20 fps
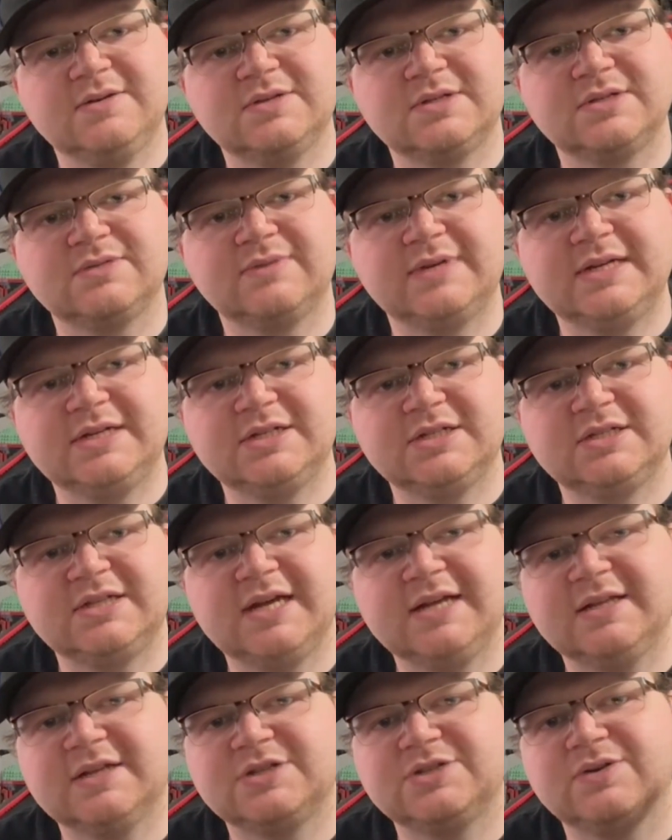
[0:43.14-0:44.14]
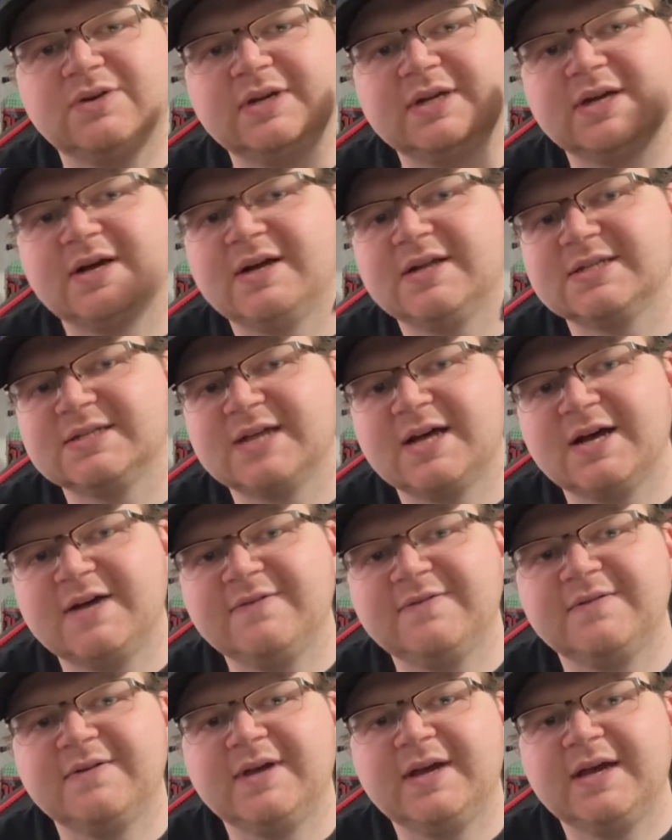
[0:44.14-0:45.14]
Switch, take the Joy-Cons
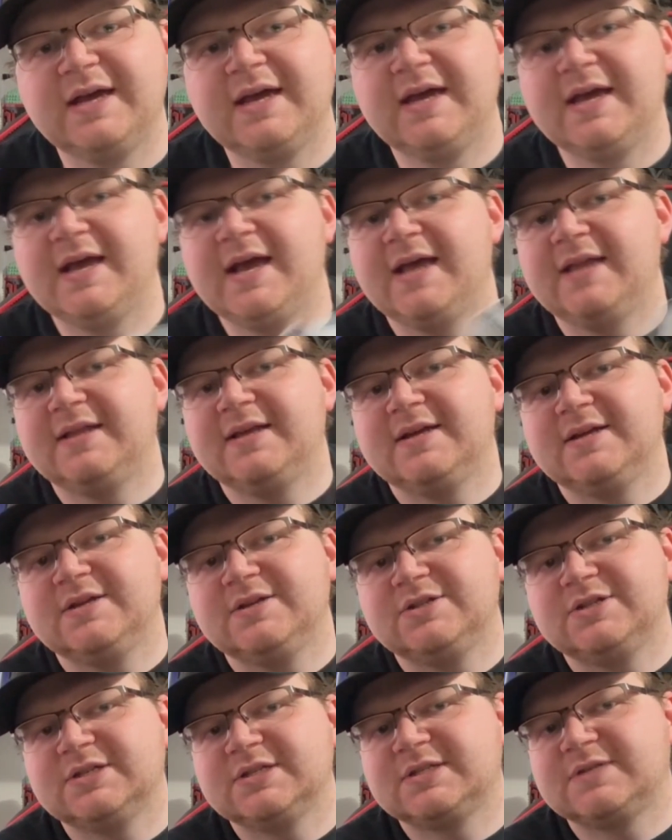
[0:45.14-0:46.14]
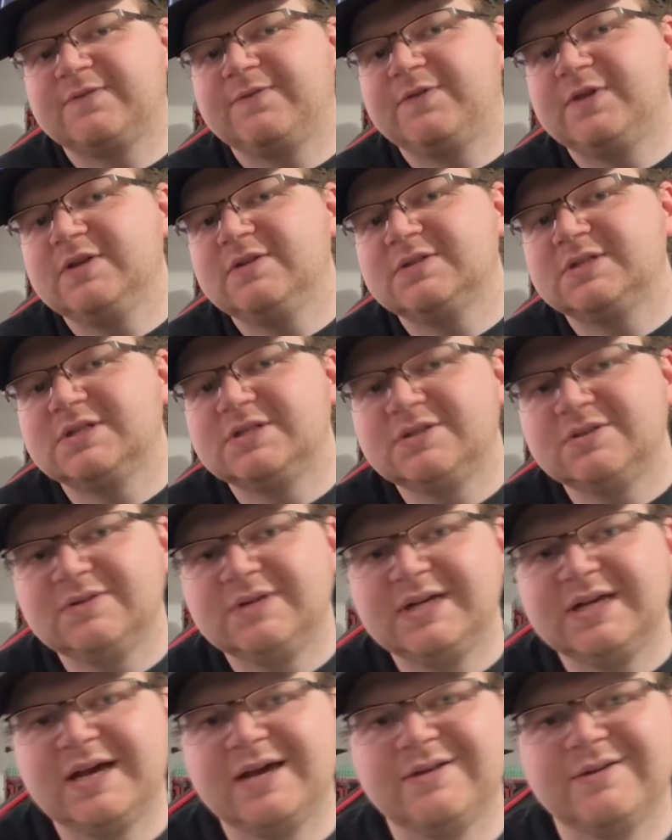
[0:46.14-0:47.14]
off, and then just fuse the two
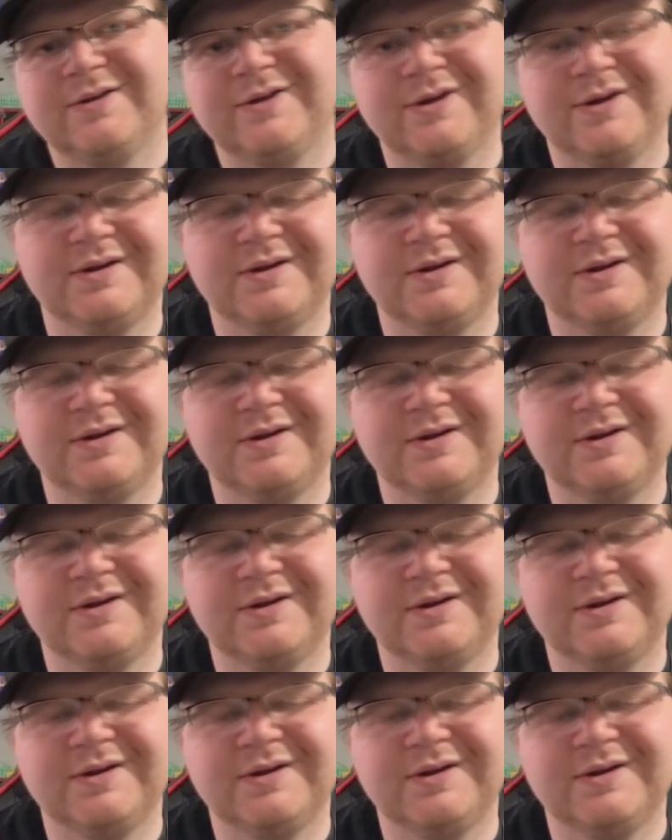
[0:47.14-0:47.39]
together.